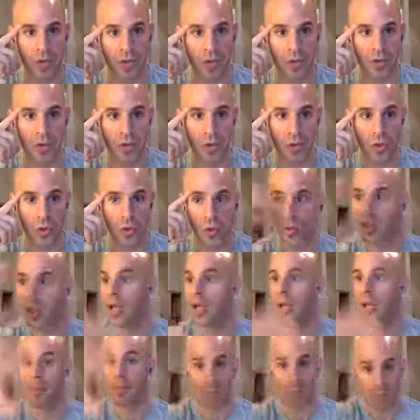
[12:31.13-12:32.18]
to
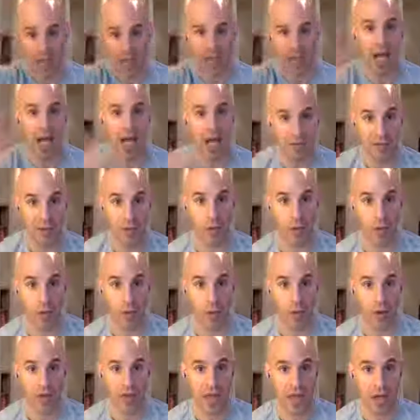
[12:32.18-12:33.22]
meet everyone
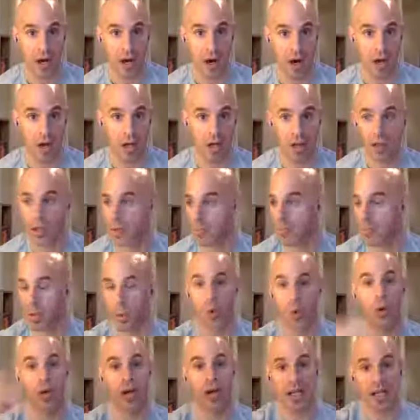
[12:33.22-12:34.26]
where they are,
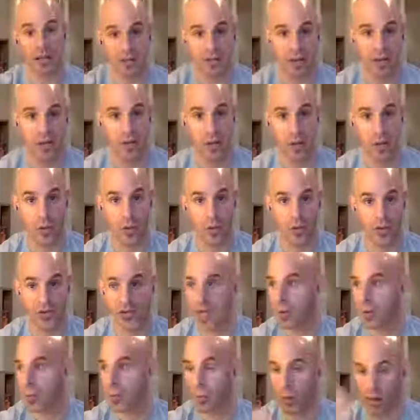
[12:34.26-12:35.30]
pour into those
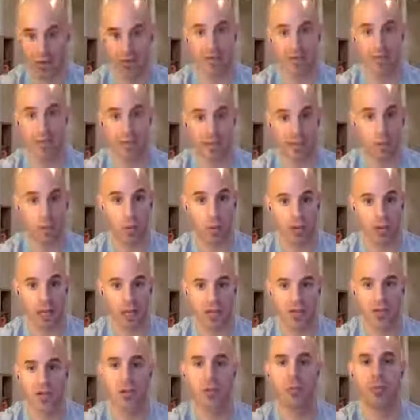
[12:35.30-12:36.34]
that want to be poured
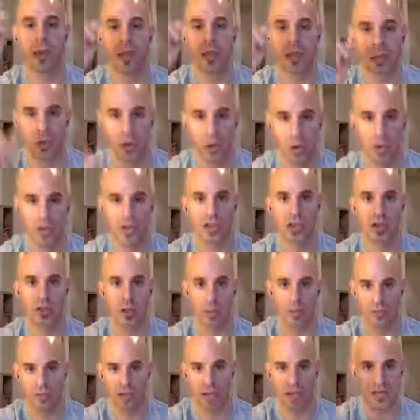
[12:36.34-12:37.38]
into, but look to
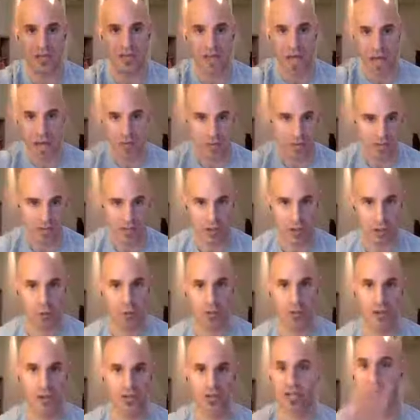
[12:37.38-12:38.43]
replace every single
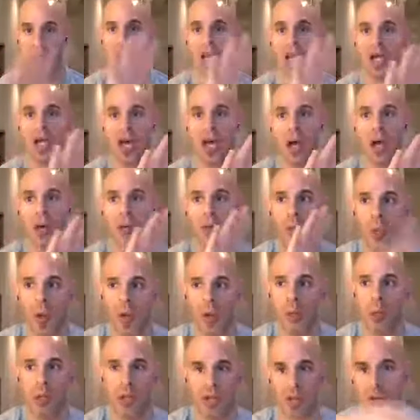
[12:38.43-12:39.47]
person.
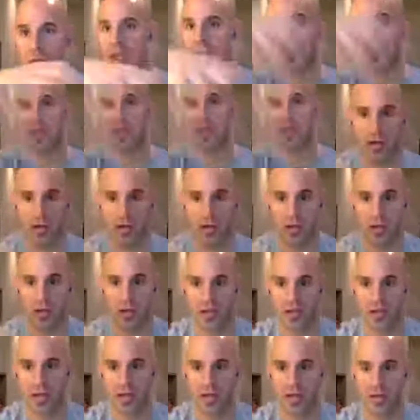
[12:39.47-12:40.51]
When, when you get to a
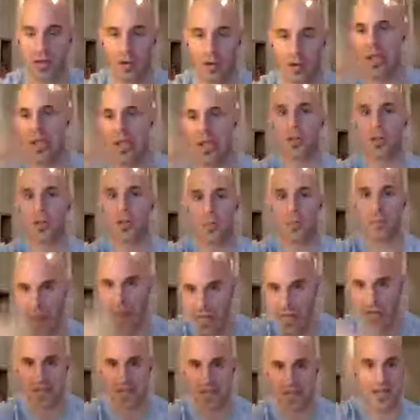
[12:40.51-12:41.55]
certain level in your
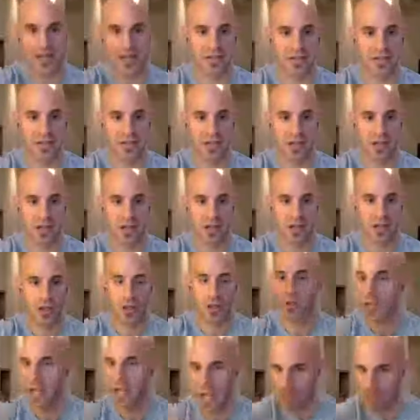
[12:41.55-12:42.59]
business,
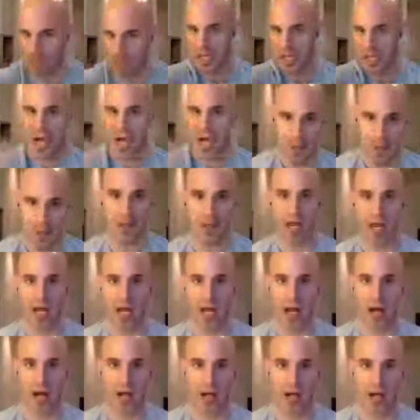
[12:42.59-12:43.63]
you can't be happy
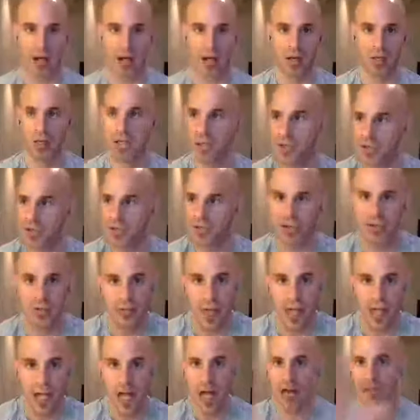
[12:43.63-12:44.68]
there because you
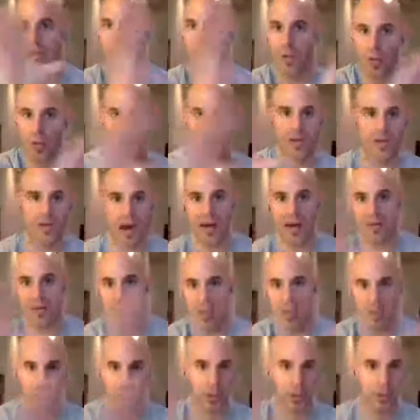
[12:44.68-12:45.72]
may have four or five
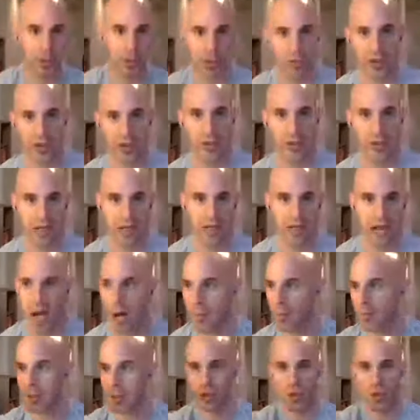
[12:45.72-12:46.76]
people building right
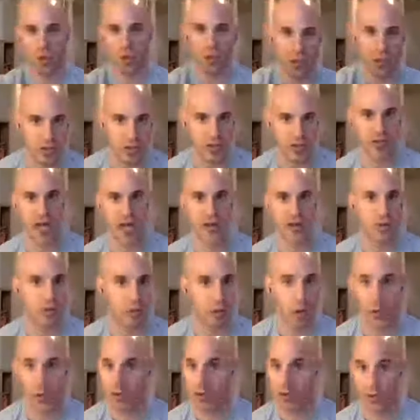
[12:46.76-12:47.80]
now, but two years down the
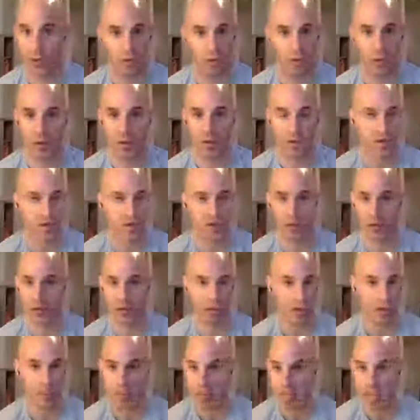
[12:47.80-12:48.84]
road, you don't know if they're still
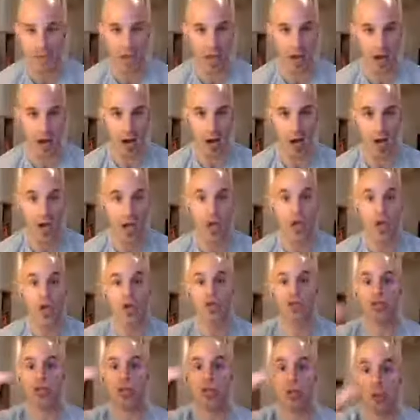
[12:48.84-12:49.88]
going to be there.
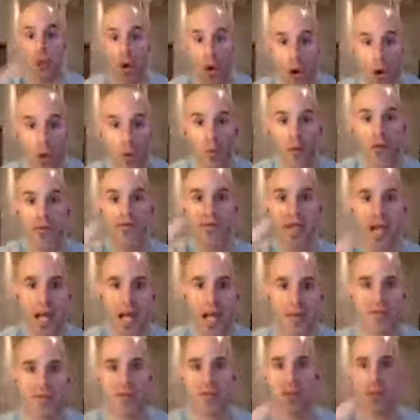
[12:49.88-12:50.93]
So you always
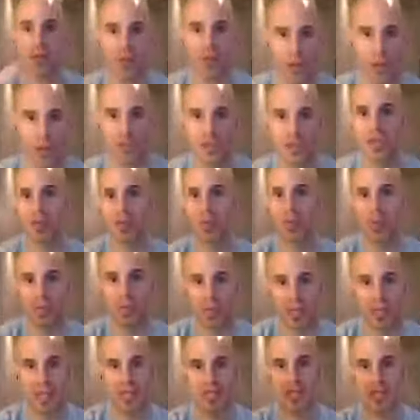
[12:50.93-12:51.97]
have to look to
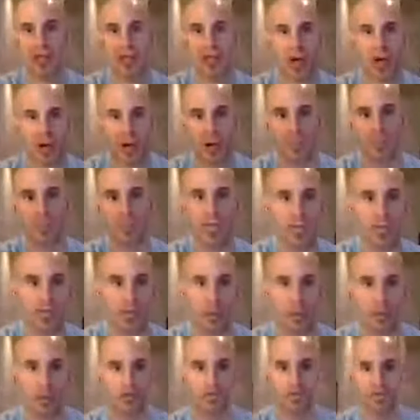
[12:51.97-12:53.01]
replace the current
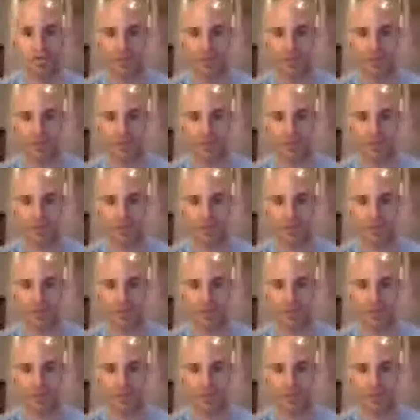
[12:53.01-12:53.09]
people.